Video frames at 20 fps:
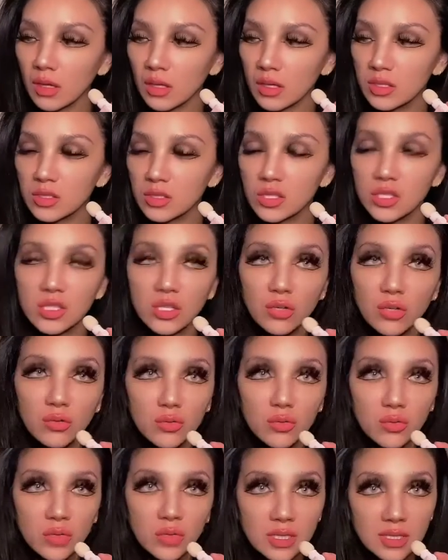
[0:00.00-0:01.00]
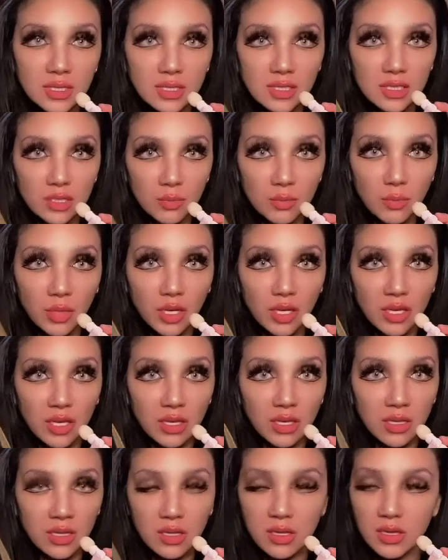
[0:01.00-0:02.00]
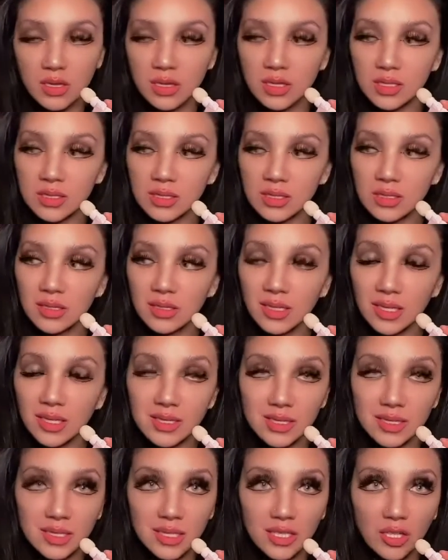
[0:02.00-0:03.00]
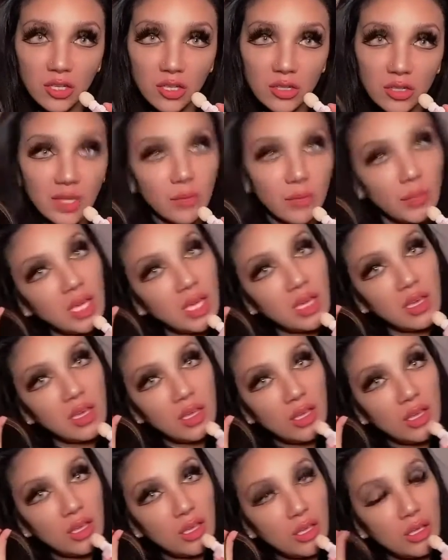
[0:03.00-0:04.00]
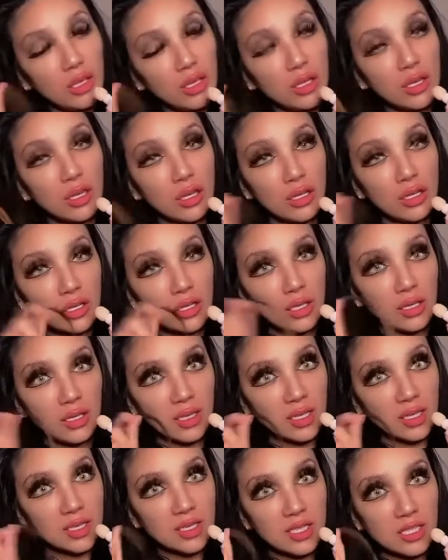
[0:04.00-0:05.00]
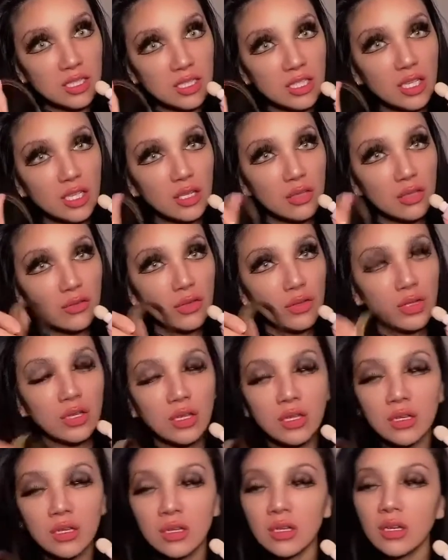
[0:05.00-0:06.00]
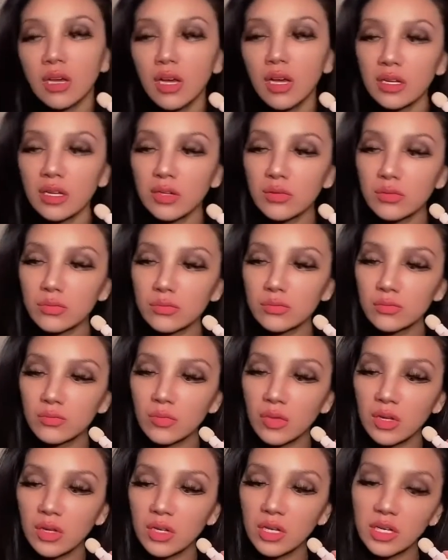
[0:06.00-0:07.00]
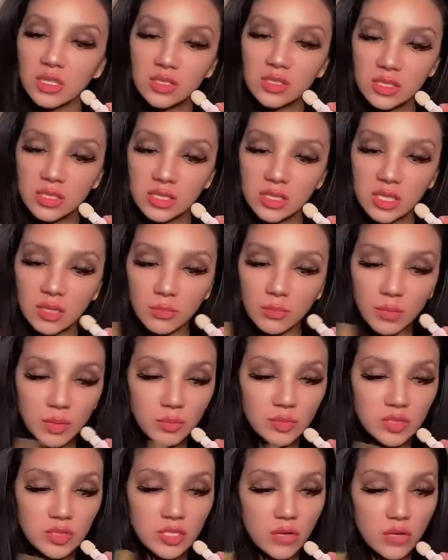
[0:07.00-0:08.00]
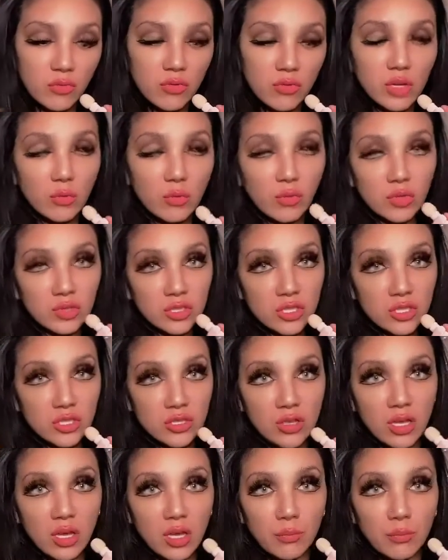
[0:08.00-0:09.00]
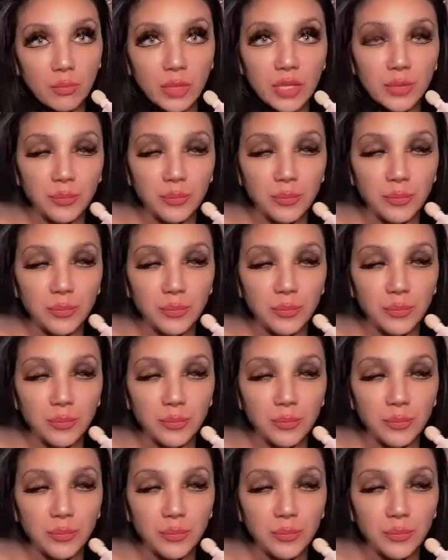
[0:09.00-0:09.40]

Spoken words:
it's so easy to buy this glazing on eBay, and you can glaze it yourself. I know, and I understand people don't really want to do that, but